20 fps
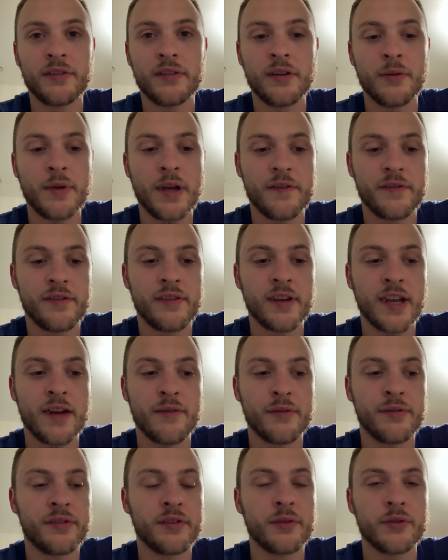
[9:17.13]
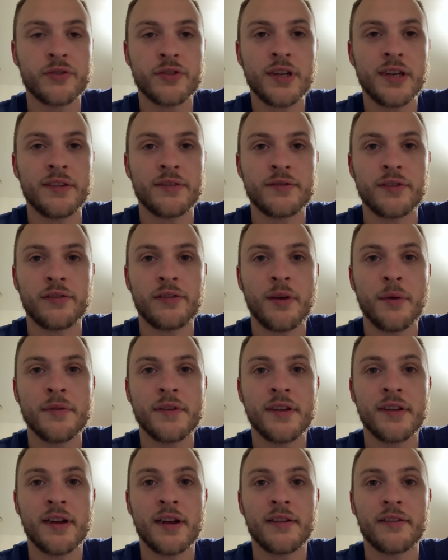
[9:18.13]
You know, we have to take every single chance, just like we
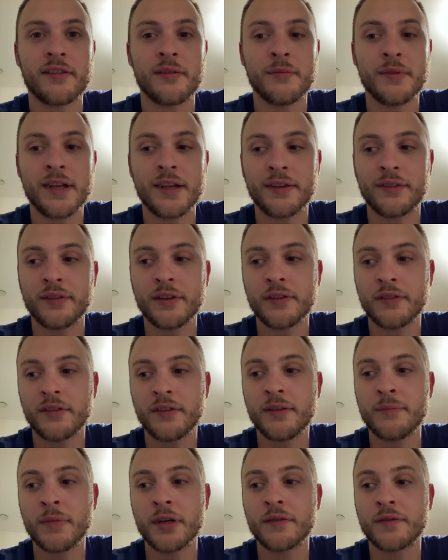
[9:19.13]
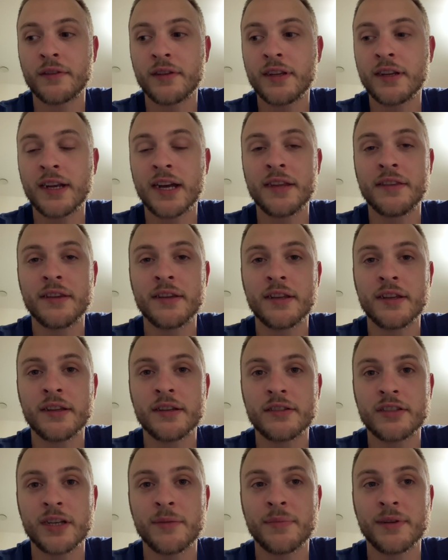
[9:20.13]
did against them last season in both the league and the
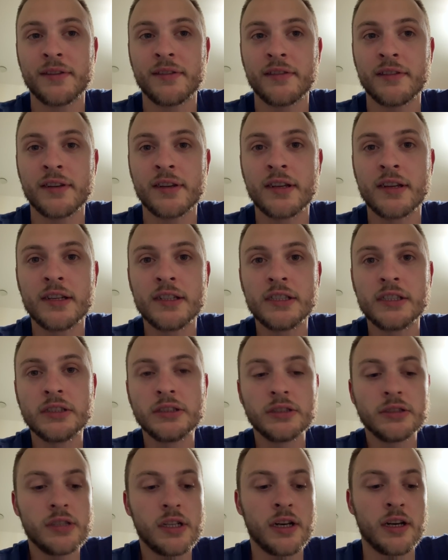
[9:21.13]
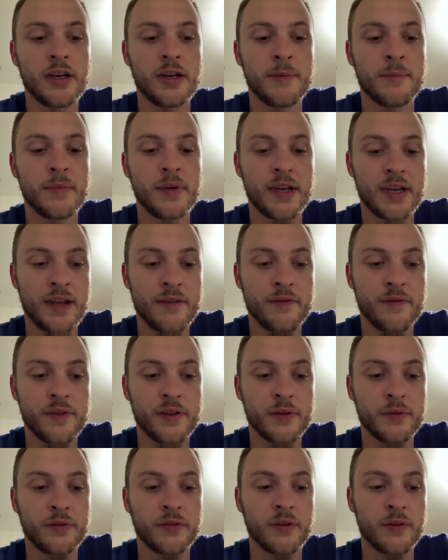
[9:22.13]
Champions League at
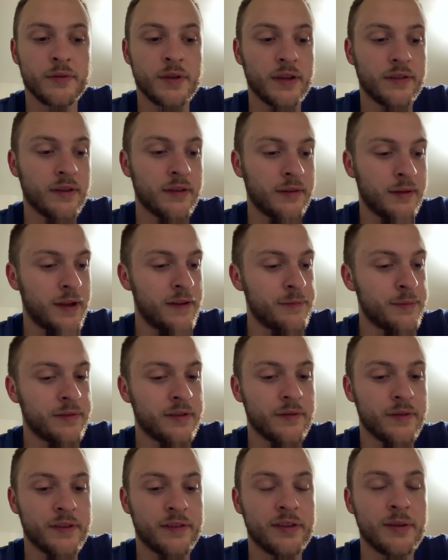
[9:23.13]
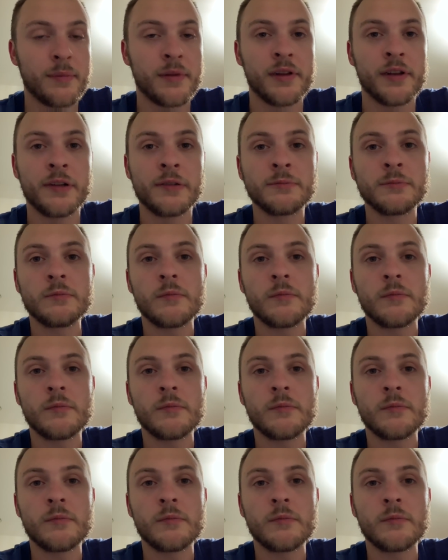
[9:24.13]
Anfield. So there's going to have to be something similar.